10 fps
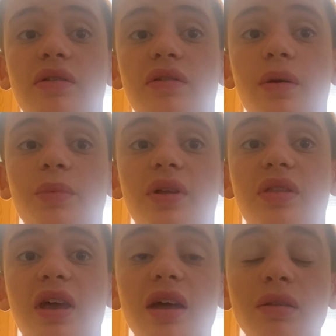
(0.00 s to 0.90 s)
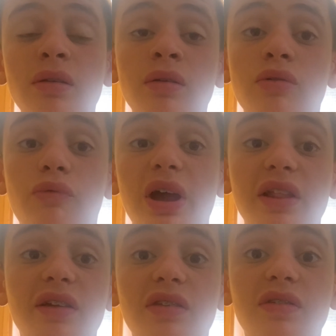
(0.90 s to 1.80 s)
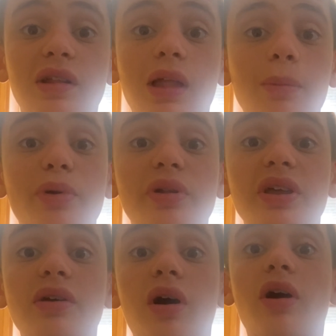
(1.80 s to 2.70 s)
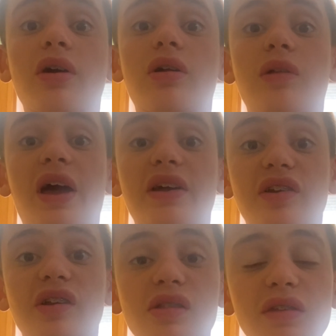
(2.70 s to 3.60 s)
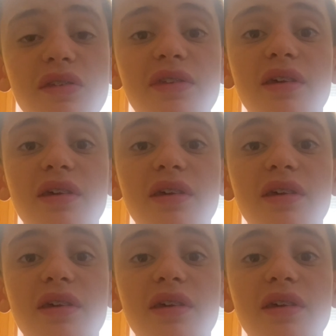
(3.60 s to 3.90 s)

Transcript: some of the 10 greatest celebrity car collections